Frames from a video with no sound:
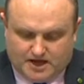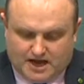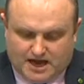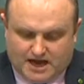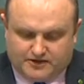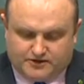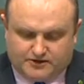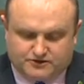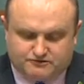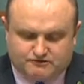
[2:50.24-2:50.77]

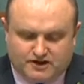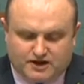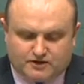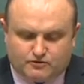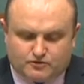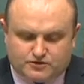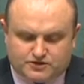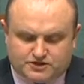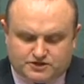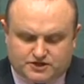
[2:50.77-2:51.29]
And the drug
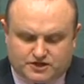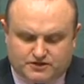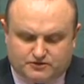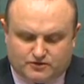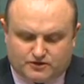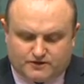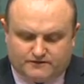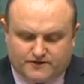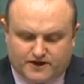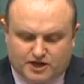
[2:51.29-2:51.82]
was
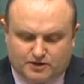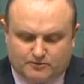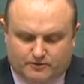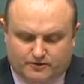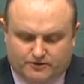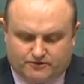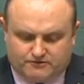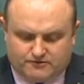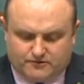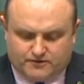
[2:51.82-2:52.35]
not available
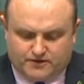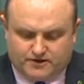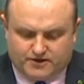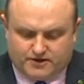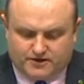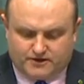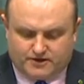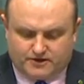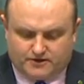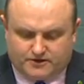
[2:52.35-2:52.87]
through
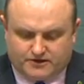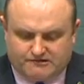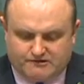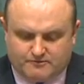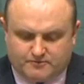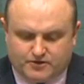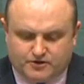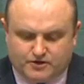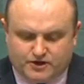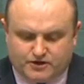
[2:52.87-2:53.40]
the
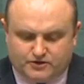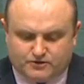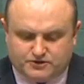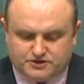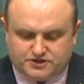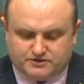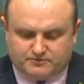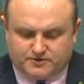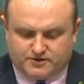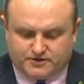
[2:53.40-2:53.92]
Therapeutic
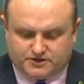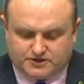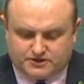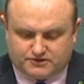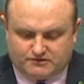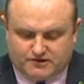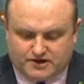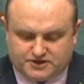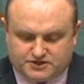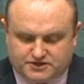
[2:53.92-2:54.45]
Goods
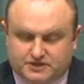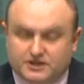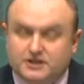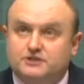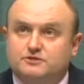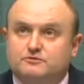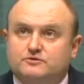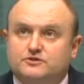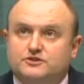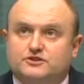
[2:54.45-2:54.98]
Administration
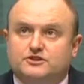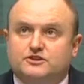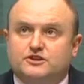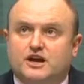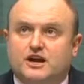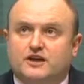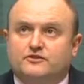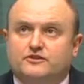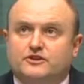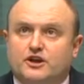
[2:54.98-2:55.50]
as it was
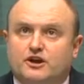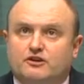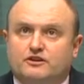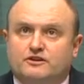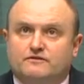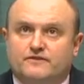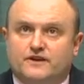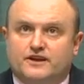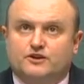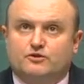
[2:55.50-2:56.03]
undergoing
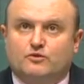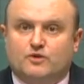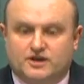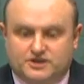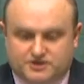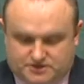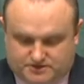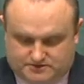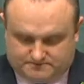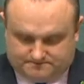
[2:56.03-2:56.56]

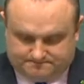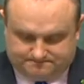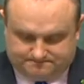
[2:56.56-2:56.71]
evaluation.